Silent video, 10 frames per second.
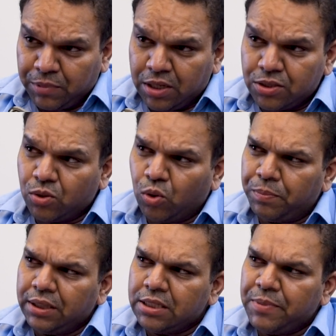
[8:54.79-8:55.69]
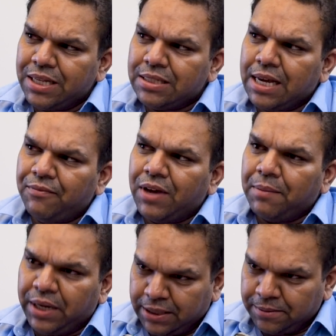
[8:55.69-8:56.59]
Because to open the space-time
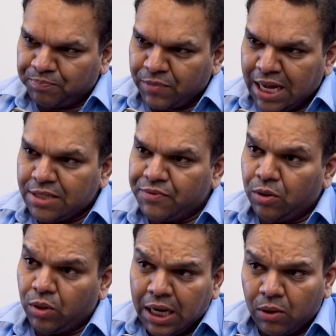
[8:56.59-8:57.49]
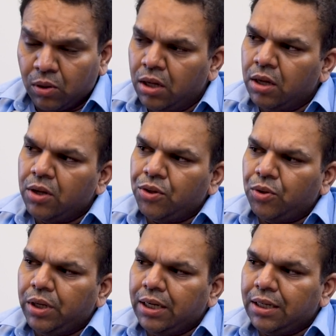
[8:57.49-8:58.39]
fabric, as we know now,
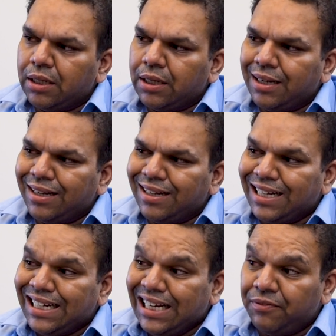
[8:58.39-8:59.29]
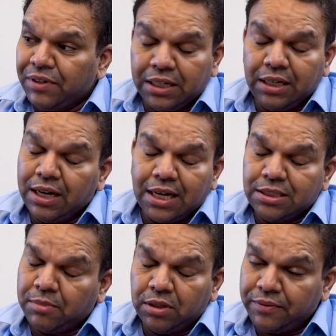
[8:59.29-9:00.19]
you need an infinitely large
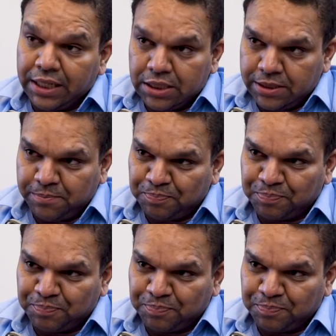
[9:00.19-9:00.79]
amount of energy,